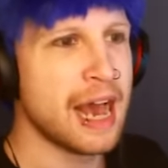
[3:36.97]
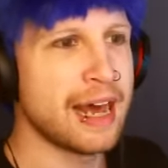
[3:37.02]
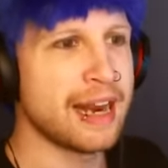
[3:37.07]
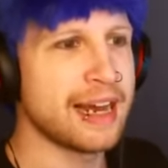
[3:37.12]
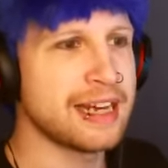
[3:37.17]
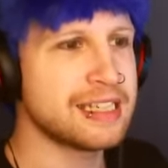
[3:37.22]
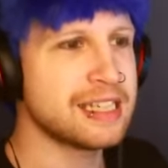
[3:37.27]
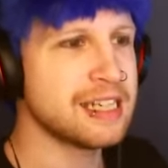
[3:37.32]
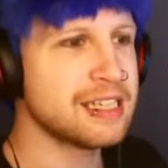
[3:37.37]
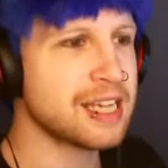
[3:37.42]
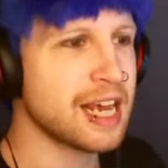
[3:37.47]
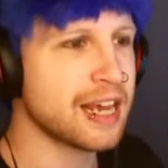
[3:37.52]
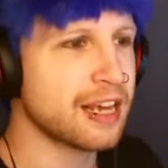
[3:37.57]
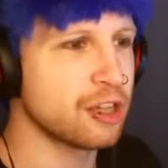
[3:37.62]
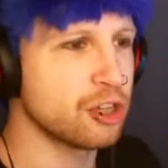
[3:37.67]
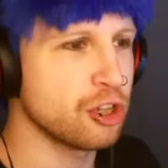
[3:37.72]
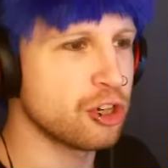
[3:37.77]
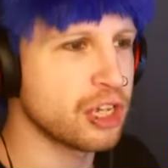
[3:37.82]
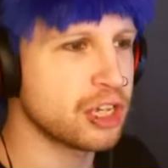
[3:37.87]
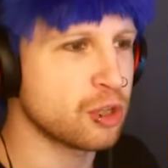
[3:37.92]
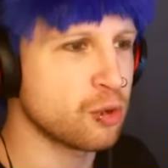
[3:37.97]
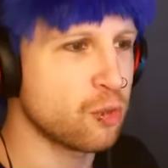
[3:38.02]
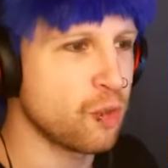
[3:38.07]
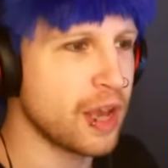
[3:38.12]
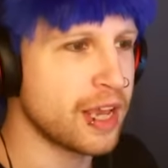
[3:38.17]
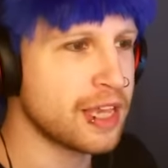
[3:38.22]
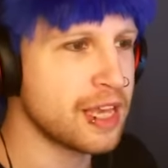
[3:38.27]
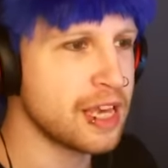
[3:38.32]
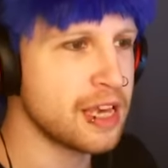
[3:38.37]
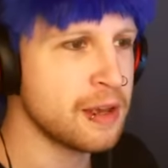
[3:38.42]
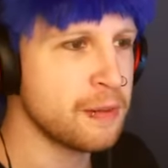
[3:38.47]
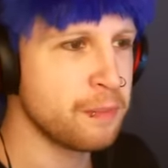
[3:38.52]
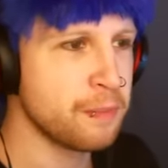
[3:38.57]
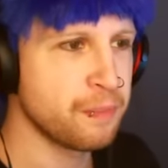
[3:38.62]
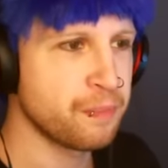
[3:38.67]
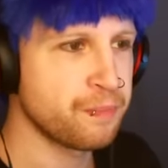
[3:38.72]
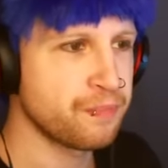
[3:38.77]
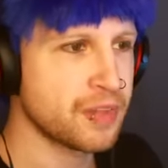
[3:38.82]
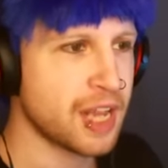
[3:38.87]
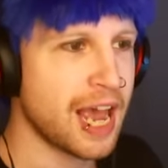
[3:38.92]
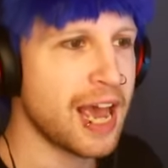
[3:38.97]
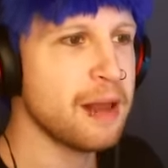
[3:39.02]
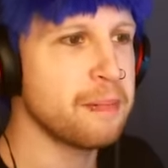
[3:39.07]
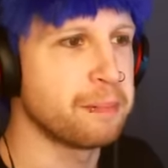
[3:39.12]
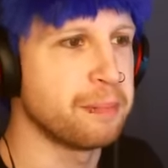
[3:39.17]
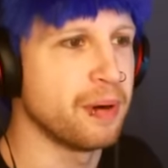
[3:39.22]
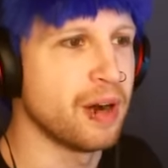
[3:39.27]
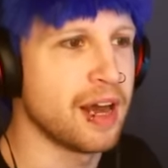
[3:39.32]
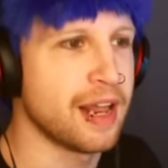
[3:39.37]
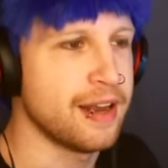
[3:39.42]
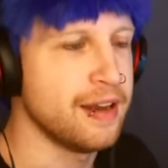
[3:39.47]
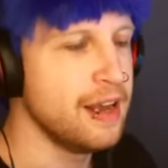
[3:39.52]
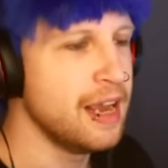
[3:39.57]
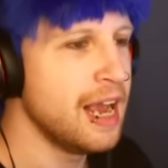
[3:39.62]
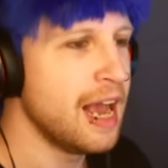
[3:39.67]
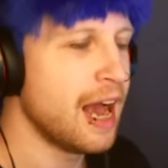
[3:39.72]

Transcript: And I did take a look at the wiki, Headbutt,